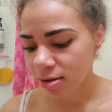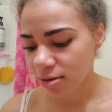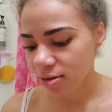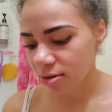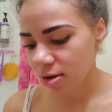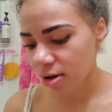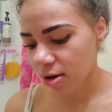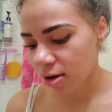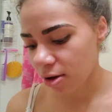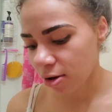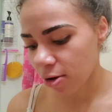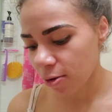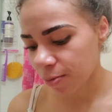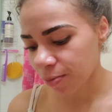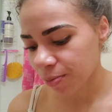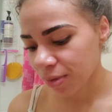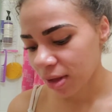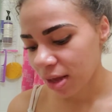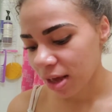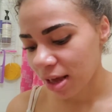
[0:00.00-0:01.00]

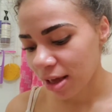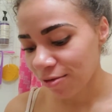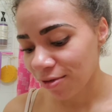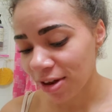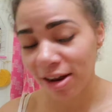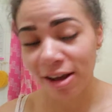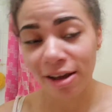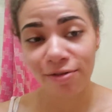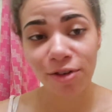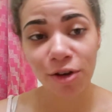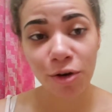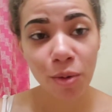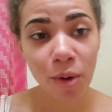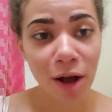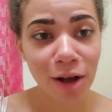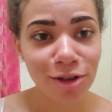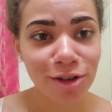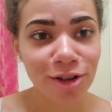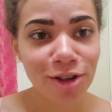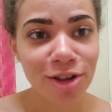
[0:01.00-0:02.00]
So If any of you
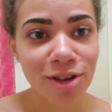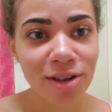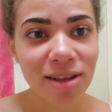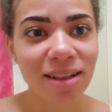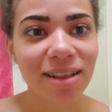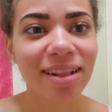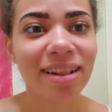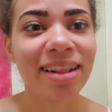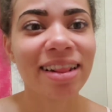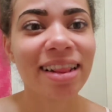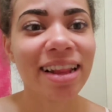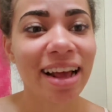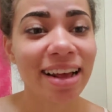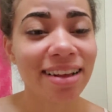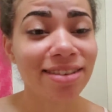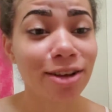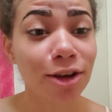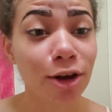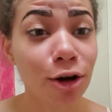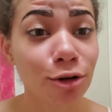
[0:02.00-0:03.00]
watch
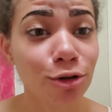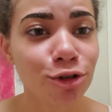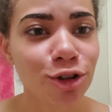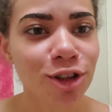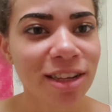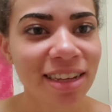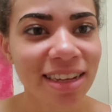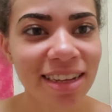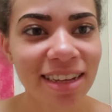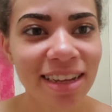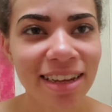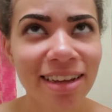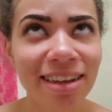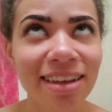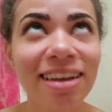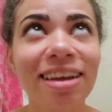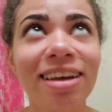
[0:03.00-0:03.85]
Liza Koshy,